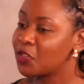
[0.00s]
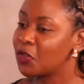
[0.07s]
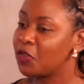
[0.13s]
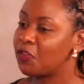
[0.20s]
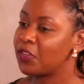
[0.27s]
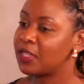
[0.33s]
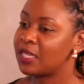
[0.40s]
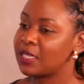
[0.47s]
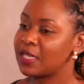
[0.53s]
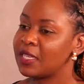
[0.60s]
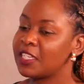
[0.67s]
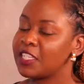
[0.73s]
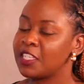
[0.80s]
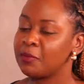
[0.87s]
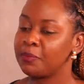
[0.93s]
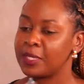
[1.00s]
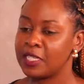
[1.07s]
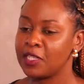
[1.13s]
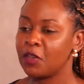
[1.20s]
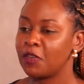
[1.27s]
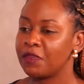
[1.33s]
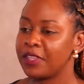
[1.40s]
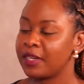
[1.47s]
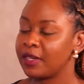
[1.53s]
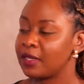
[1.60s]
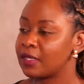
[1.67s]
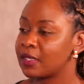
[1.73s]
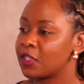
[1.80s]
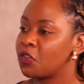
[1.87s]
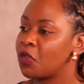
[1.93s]
So if you're just anticipating of the
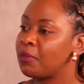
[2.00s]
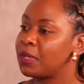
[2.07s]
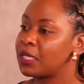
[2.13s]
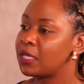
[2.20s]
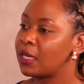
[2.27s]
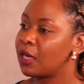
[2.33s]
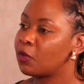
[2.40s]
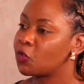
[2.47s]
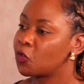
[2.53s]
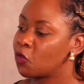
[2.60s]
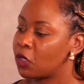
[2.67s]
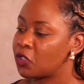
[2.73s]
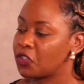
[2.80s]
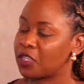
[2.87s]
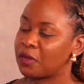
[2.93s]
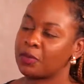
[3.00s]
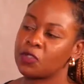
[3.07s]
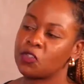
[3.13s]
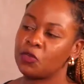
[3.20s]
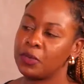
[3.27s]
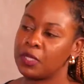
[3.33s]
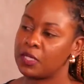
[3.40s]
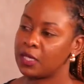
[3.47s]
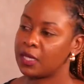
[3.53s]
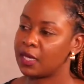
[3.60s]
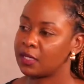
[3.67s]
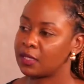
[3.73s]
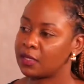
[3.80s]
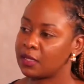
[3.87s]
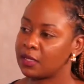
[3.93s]
risk, you're missing out on what you're supposed to
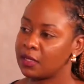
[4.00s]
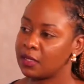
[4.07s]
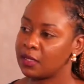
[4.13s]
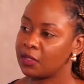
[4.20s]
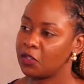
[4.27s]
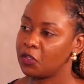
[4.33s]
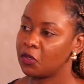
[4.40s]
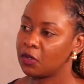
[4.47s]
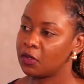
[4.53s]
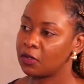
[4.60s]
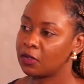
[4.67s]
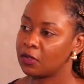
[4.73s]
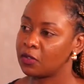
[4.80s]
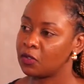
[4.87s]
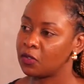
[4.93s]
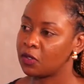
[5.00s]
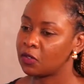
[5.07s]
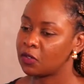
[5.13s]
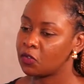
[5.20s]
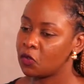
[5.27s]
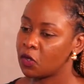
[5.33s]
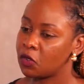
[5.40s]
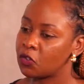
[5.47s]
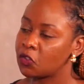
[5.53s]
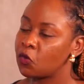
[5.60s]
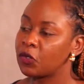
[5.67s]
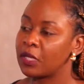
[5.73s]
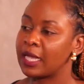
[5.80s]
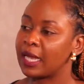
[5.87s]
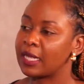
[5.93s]
mitigate. You're not
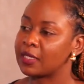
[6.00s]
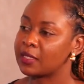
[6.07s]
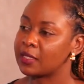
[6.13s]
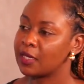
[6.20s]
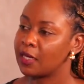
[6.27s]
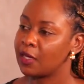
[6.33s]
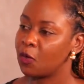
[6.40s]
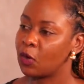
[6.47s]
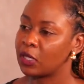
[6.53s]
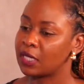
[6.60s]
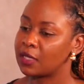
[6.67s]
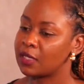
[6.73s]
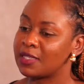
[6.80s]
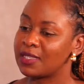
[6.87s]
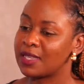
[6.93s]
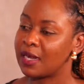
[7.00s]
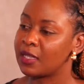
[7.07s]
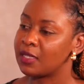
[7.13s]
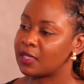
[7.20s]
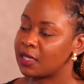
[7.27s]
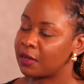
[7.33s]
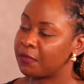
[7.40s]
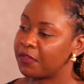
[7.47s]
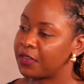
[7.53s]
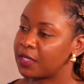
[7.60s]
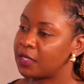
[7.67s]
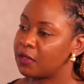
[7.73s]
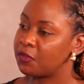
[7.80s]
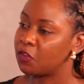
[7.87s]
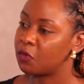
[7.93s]
looking at what are challenges I'm
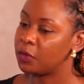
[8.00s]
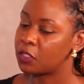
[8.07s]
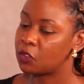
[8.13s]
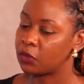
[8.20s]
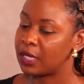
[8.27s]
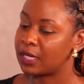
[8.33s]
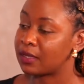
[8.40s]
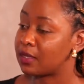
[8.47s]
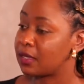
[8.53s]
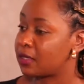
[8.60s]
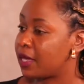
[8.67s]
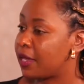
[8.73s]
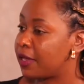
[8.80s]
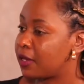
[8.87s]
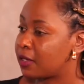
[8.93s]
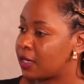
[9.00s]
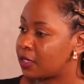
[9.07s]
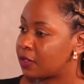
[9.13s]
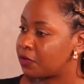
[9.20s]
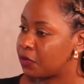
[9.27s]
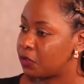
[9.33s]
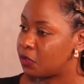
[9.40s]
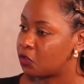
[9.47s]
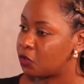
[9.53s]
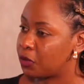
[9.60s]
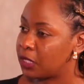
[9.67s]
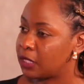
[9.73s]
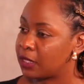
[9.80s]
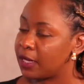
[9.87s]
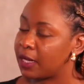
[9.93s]
facing for me to get these high returns for you to
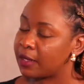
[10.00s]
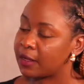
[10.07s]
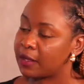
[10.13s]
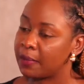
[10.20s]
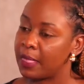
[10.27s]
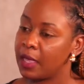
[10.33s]
mitigate them.